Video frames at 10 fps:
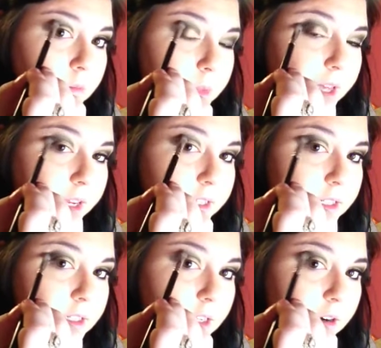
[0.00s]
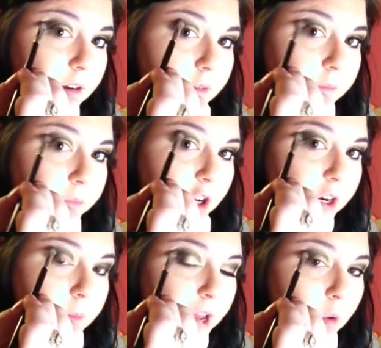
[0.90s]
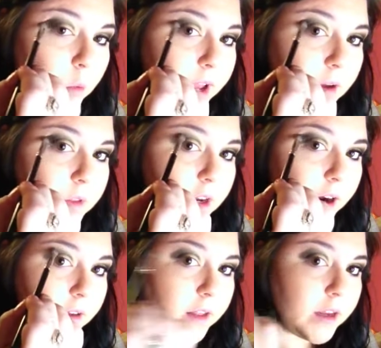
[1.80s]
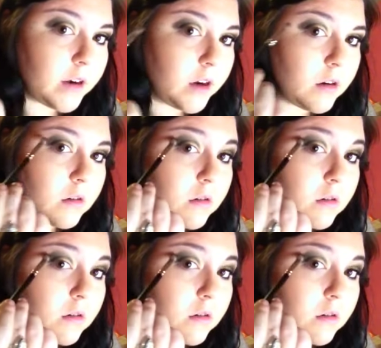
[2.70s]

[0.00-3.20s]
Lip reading: because you're gonna make a wing with your eyeliner.